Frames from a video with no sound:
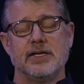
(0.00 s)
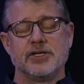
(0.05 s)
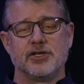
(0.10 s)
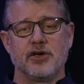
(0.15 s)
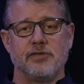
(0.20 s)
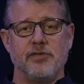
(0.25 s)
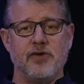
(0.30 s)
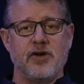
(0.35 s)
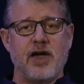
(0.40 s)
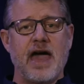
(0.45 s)

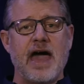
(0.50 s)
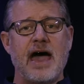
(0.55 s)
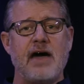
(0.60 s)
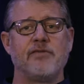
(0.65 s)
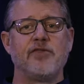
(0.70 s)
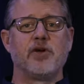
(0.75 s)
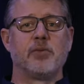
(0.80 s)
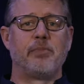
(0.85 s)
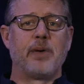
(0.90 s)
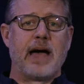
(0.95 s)
So if you
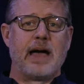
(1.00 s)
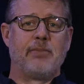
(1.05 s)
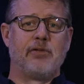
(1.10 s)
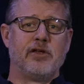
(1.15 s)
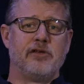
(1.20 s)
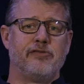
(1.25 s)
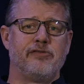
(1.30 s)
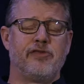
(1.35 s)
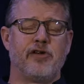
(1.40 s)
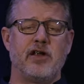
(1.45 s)
have your
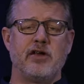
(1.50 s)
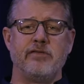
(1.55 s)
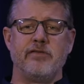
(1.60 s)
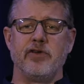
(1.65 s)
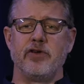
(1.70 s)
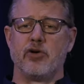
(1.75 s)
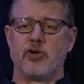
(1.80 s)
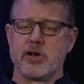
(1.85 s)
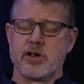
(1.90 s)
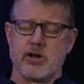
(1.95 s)
Bible in front of
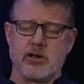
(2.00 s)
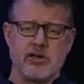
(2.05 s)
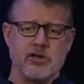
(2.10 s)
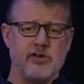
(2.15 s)
you or your